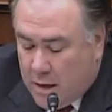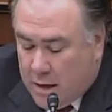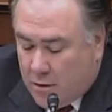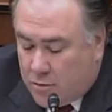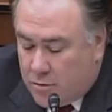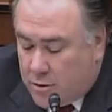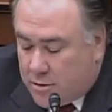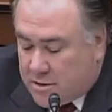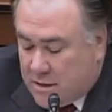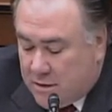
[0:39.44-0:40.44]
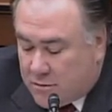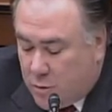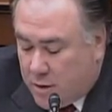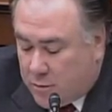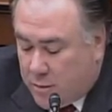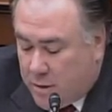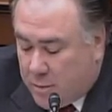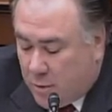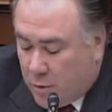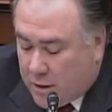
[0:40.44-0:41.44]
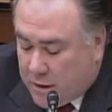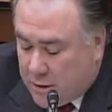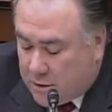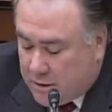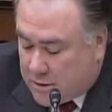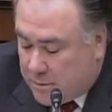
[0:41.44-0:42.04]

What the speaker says: And on New Year's Eve, 23 people were killed